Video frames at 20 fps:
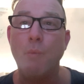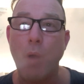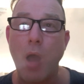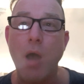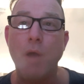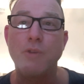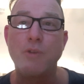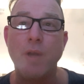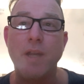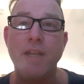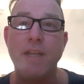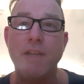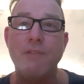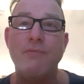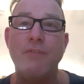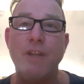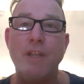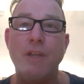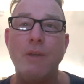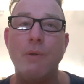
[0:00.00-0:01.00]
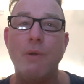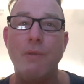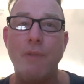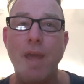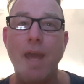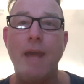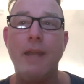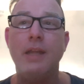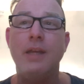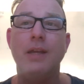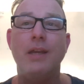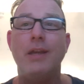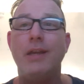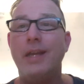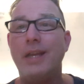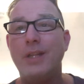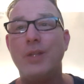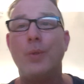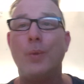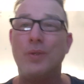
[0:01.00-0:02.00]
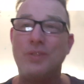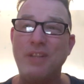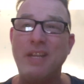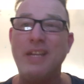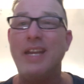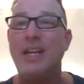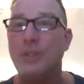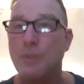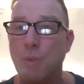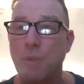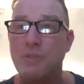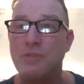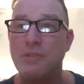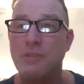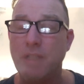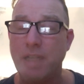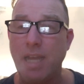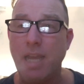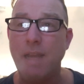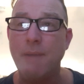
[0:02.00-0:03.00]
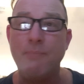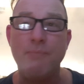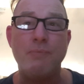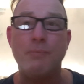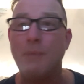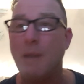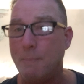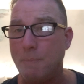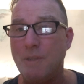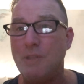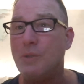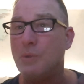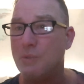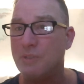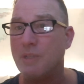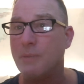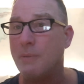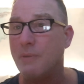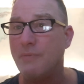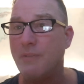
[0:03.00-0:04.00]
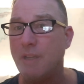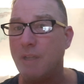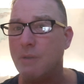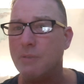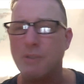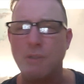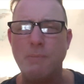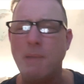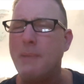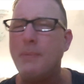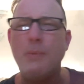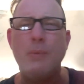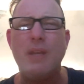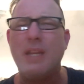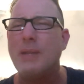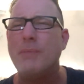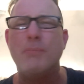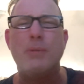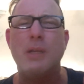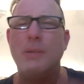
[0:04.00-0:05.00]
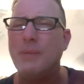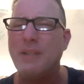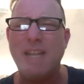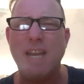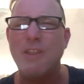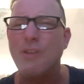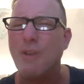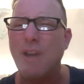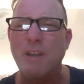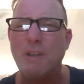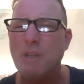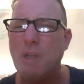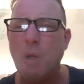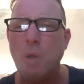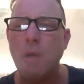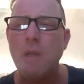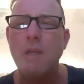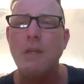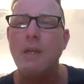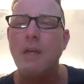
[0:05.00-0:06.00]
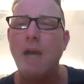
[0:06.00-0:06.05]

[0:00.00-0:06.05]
I'll try to get video of that indoors and outdoors today. Might be two separate videos or maybe we can put them together. I don't know.